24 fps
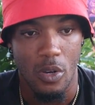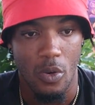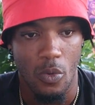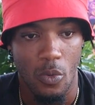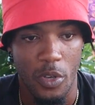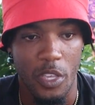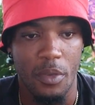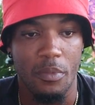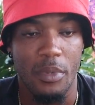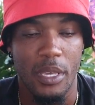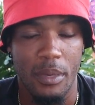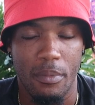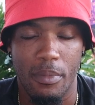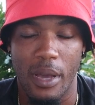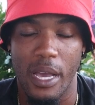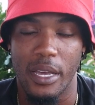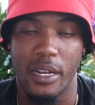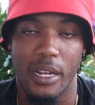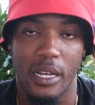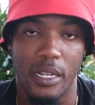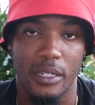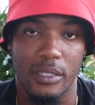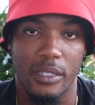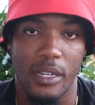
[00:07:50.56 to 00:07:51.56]
What do you mean by
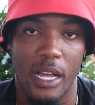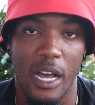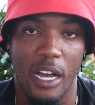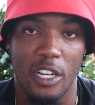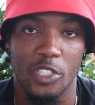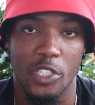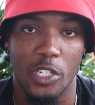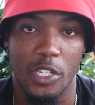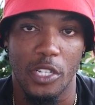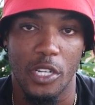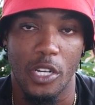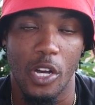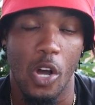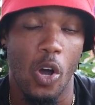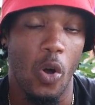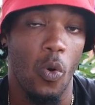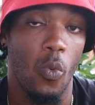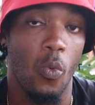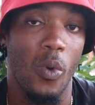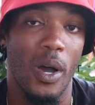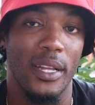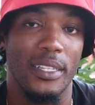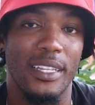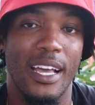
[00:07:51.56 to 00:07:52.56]
that actually? Or
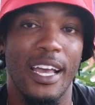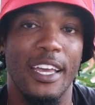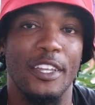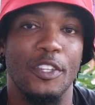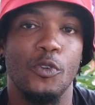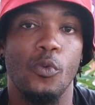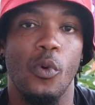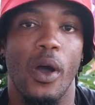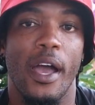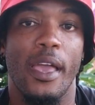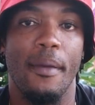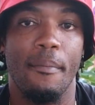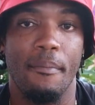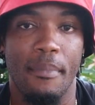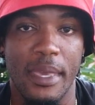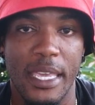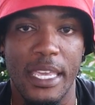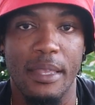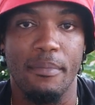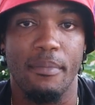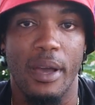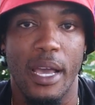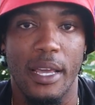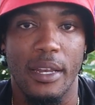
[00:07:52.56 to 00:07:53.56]
what I
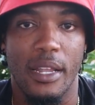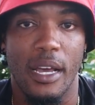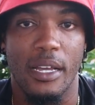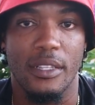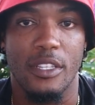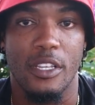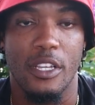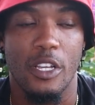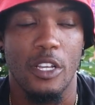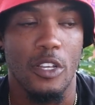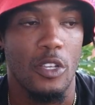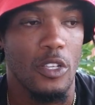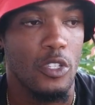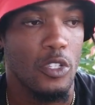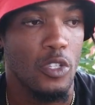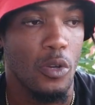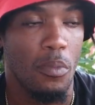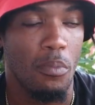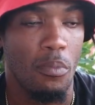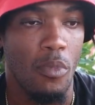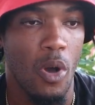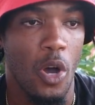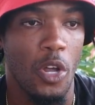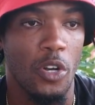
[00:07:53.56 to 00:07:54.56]
mean by that? So
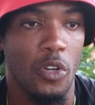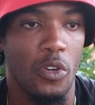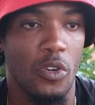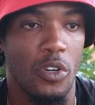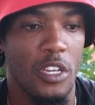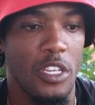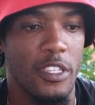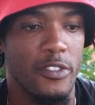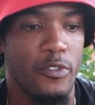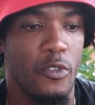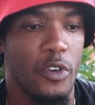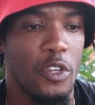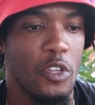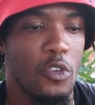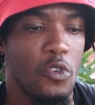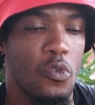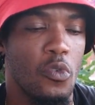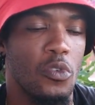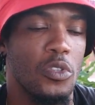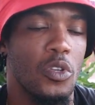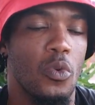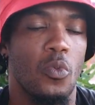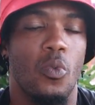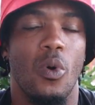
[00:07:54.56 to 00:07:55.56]
mono is when you're
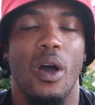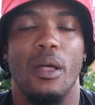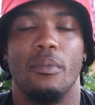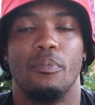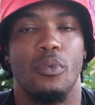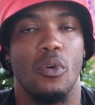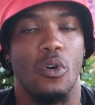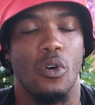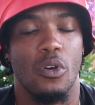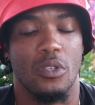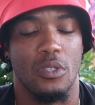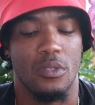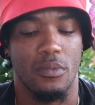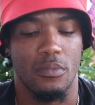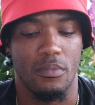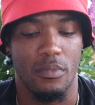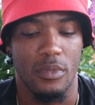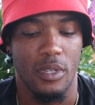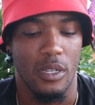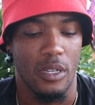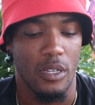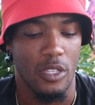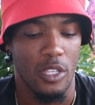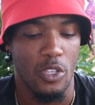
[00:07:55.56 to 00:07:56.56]
using one person.
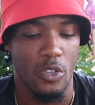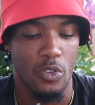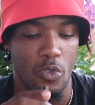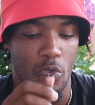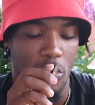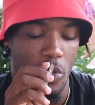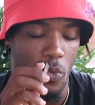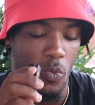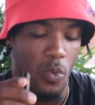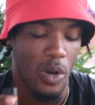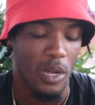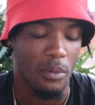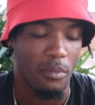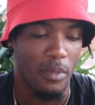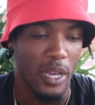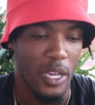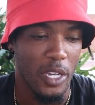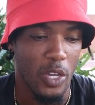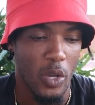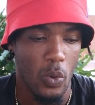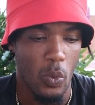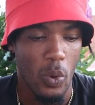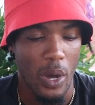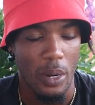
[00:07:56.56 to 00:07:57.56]
You're using one
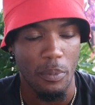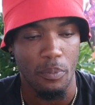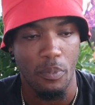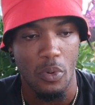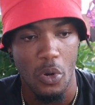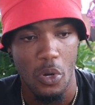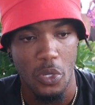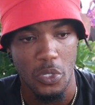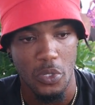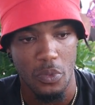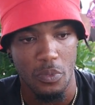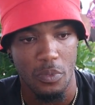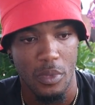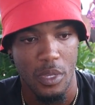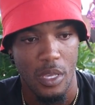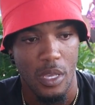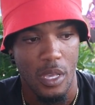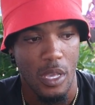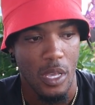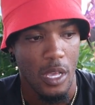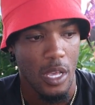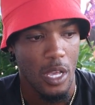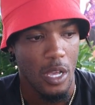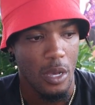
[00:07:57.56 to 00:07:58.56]
mic in one person.
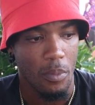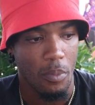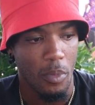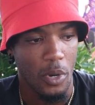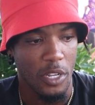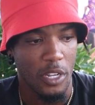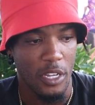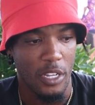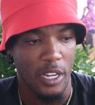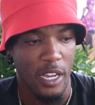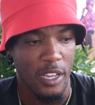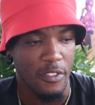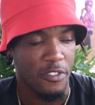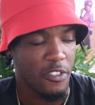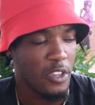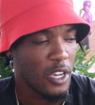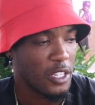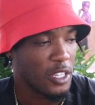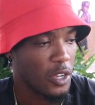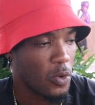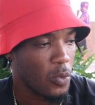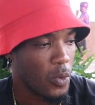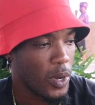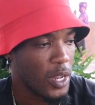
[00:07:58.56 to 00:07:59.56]
But if you're
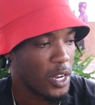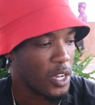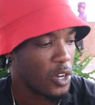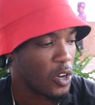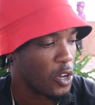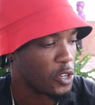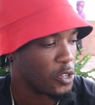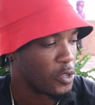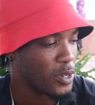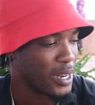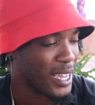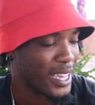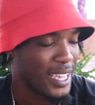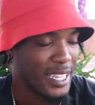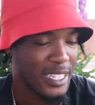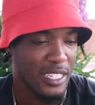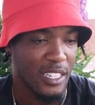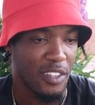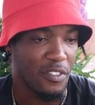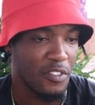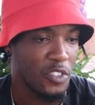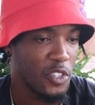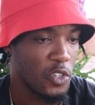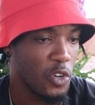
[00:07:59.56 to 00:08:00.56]
at a wedding or you're doing an
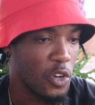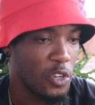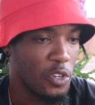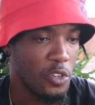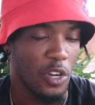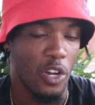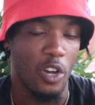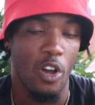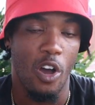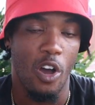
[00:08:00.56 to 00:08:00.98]
interview or you're doing a